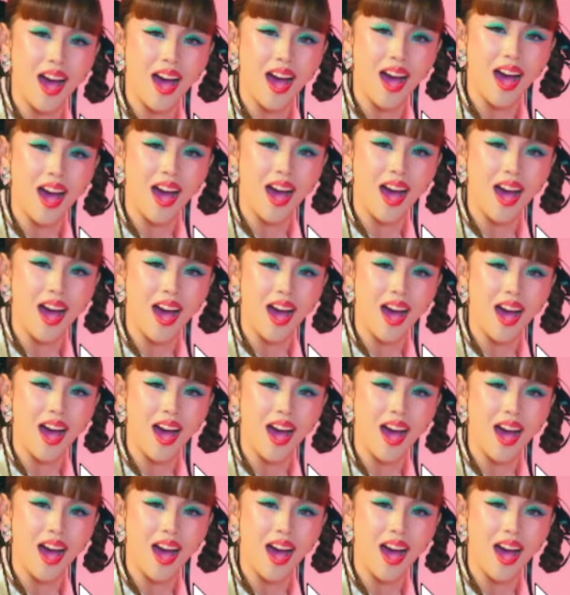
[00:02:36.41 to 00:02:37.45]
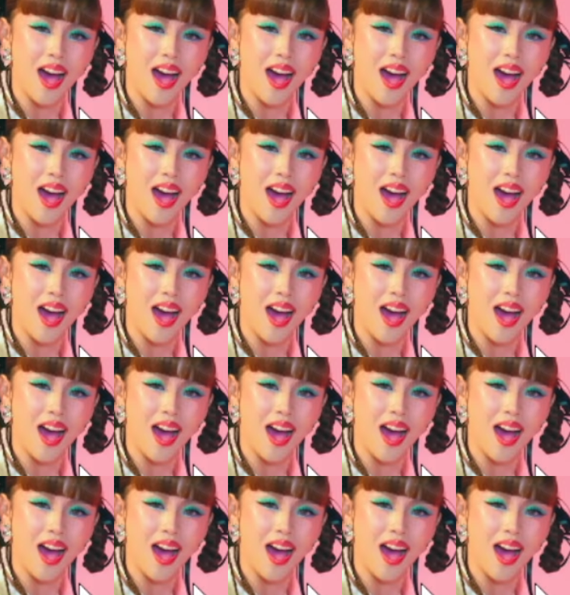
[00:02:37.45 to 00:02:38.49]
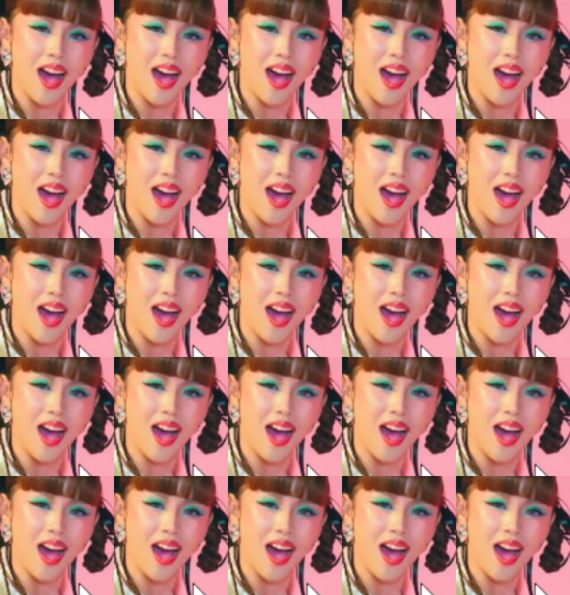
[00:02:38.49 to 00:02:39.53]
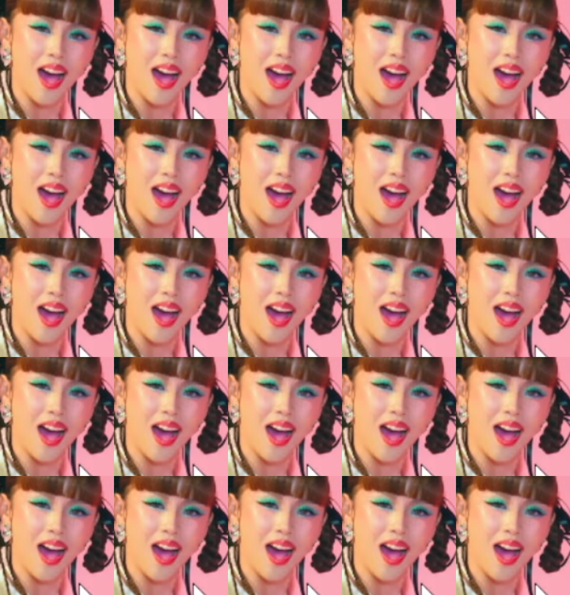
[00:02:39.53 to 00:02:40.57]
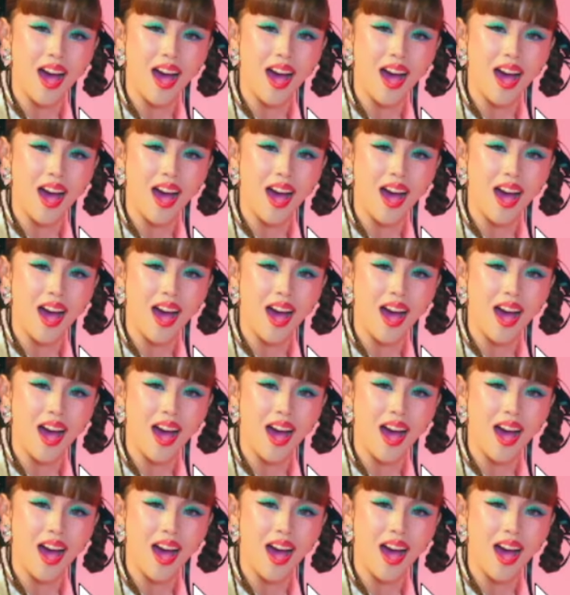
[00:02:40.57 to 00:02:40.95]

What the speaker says: The person shown says nothing.